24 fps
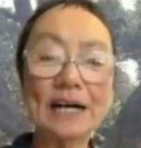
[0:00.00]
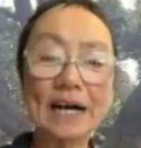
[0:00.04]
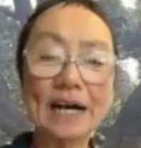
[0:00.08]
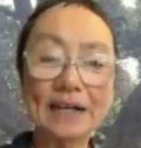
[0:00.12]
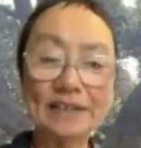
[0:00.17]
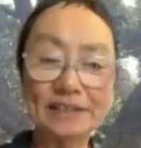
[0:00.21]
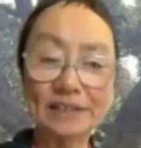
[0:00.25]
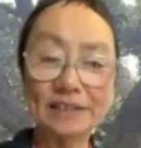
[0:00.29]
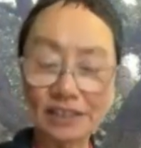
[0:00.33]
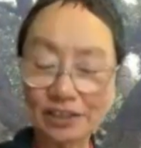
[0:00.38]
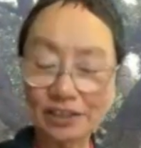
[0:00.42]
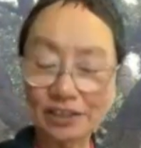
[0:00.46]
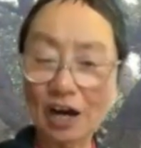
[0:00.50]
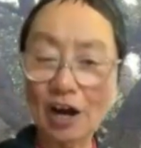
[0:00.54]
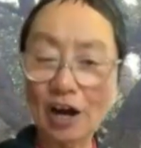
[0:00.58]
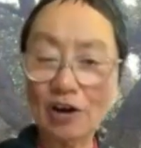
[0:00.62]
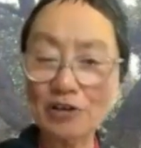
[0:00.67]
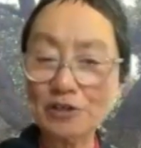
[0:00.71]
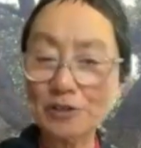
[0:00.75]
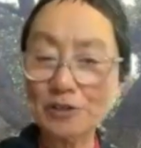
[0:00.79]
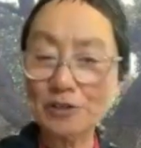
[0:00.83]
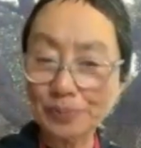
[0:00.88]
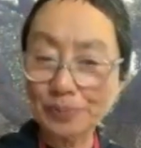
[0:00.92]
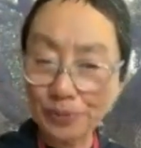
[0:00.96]

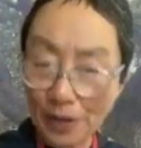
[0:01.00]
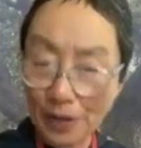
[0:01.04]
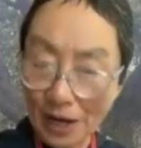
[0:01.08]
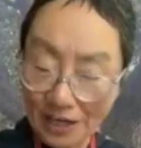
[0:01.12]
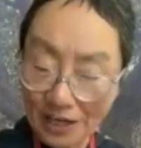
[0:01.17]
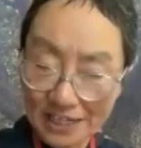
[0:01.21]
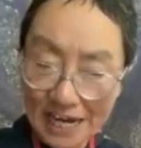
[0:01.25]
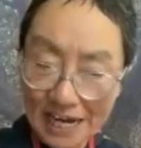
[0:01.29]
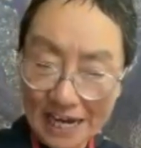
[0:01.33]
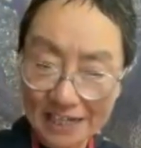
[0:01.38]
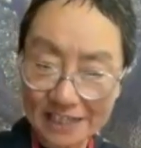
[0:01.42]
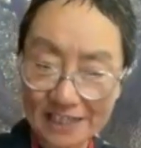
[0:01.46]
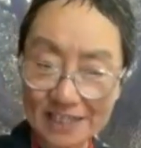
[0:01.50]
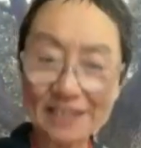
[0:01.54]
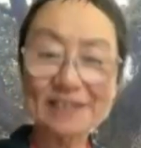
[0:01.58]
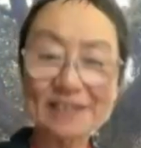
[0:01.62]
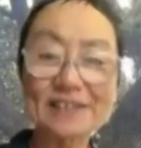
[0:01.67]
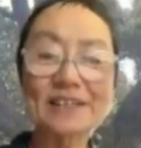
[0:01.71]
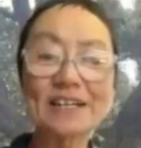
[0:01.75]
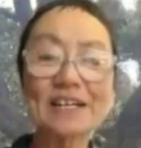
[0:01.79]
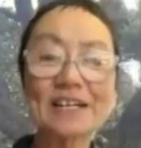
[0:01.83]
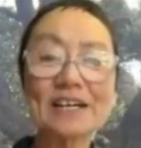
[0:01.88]
Detox Project,